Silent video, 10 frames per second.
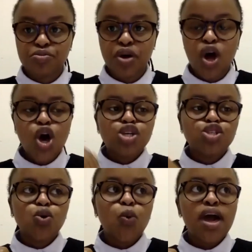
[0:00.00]
So
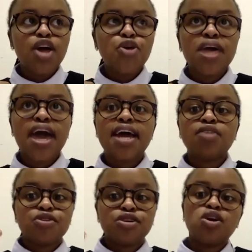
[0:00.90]
where you can,
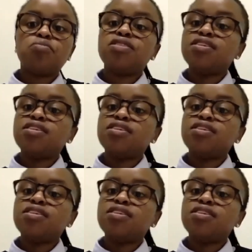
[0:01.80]
for example,